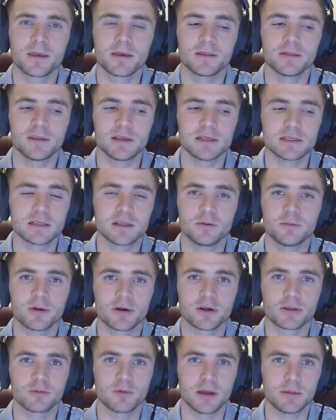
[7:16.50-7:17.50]
these low
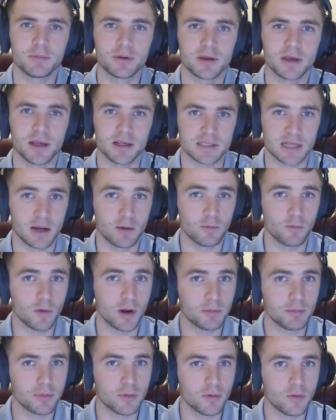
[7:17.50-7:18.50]
birth weight pigs, at
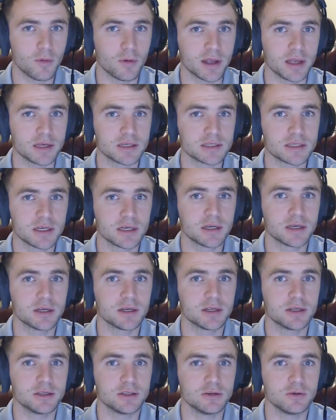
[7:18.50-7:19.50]
what point
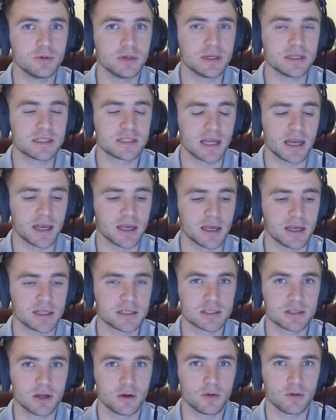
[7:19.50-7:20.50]
do we say
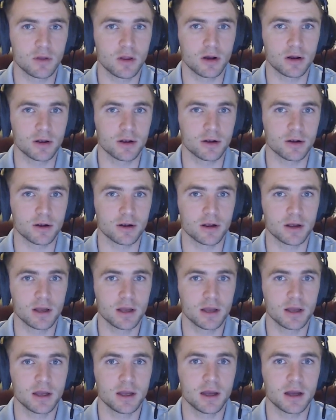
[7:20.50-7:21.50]
it's no longer
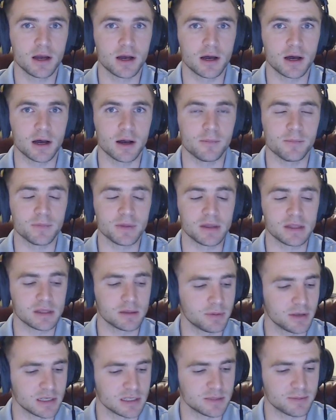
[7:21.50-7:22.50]
um, in the
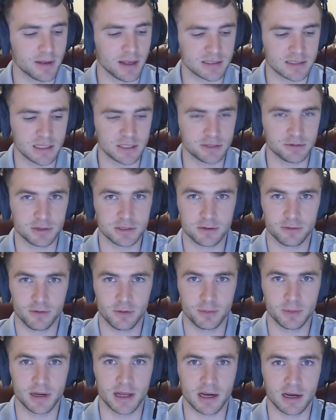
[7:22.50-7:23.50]
pig's best interest or
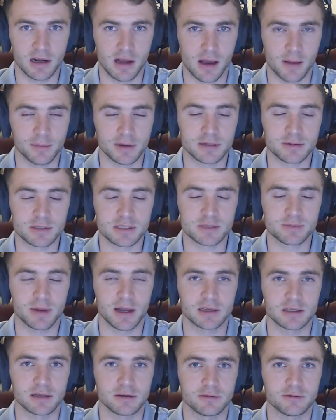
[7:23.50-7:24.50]
from an economic
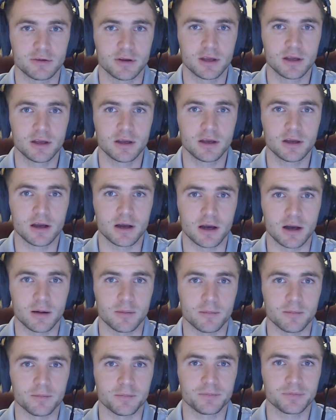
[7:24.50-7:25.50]
perspective
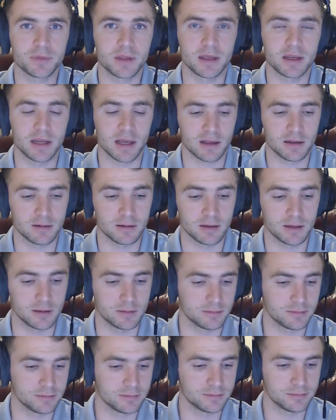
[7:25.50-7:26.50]
um, and, ec- and